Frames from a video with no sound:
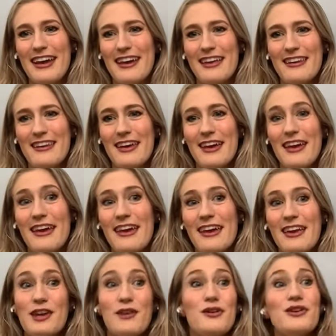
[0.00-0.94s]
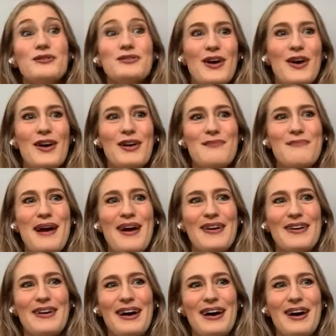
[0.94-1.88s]
And hearing you talk
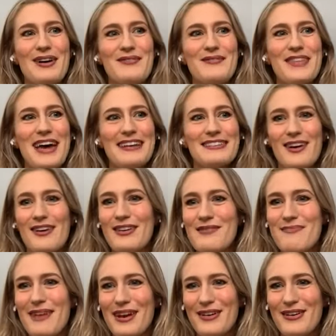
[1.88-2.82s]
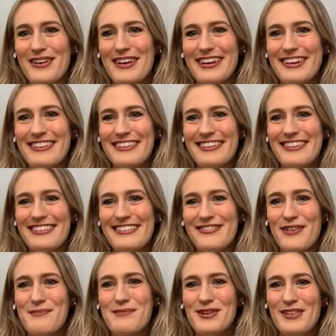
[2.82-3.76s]
about that documentary
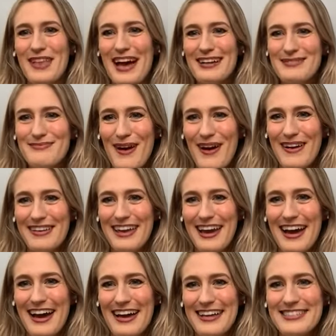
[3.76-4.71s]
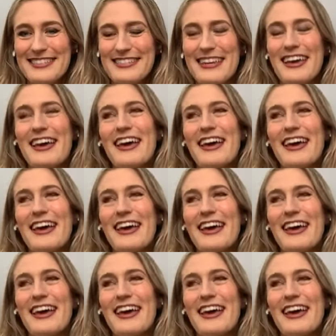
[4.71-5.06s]
from your last podcast,